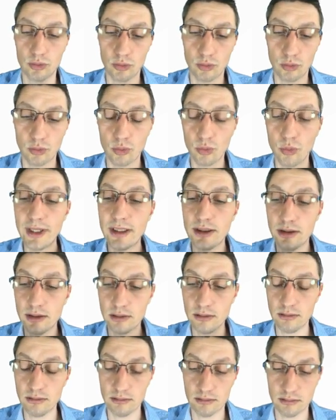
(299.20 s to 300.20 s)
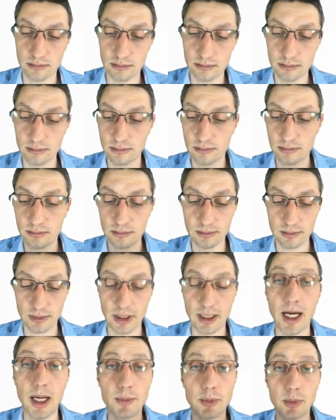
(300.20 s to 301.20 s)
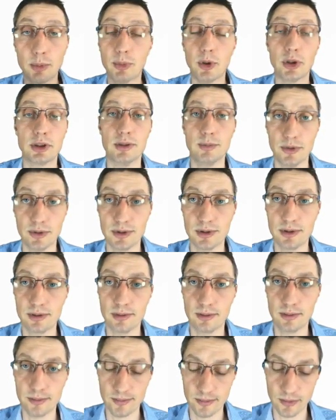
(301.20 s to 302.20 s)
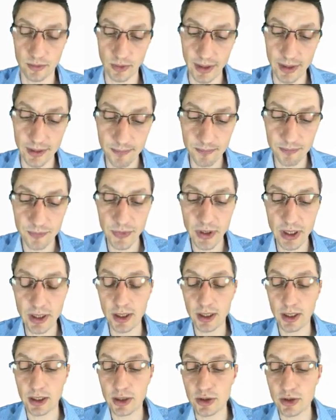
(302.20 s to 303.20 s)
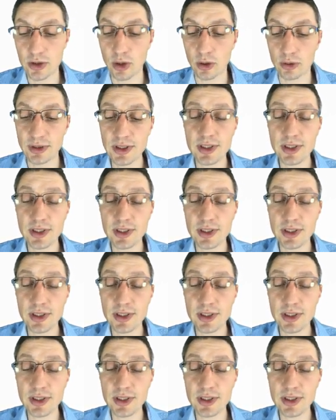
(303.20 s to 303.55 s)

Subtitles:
win a hippopotamus. right? So this